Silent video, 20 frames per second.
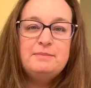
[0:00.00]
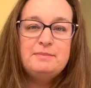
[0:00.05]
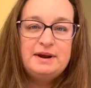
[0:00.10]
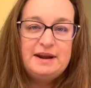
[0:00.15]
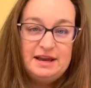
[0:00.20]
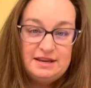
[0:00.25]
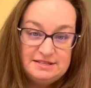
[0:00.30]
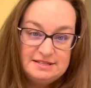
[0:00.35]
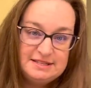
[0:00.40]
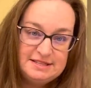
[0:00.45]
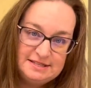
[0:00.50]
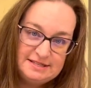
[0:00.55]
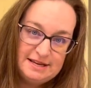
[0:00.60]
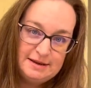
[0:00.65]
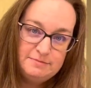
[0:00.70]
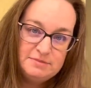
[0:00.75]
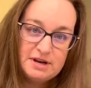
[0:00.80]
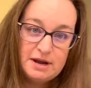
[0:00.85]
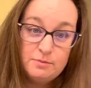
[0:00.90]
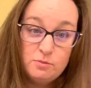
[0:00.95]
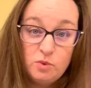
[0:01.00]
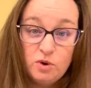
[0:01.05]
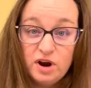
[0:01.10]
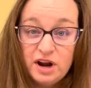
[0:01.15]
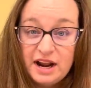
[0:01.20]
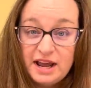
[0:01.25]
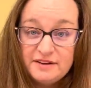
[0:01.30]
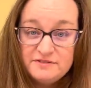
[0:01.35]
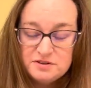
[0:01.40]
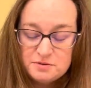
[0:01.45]
my nails at the same time. We're
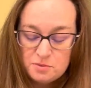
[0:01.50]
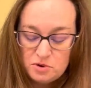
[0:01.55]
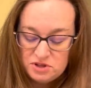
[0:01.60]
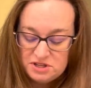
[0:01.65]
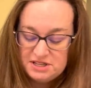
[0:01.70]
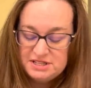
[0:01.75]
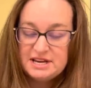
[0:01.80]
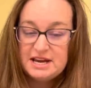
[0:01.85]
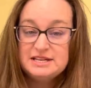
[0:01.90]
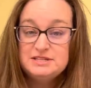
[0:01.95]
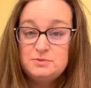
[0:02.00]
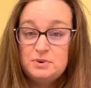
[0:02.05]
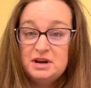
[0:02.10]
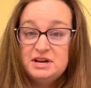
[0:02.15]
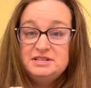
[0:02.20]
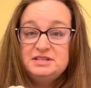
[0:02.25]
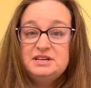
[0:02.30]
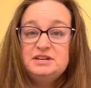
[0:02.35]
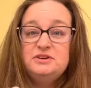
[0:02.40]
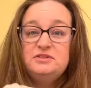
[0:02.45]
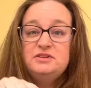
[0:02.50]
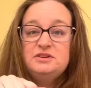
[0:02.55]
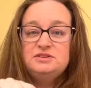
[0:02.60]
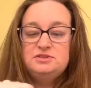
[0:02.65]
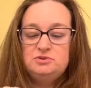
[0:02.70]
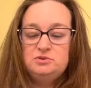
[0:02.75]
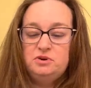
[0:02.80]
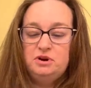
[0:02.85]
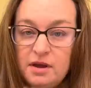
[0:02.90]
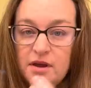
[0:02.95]
gonna have to multitask while I tell you this
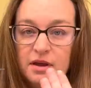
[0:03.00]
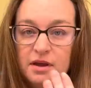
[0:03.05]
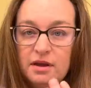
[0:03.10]
story.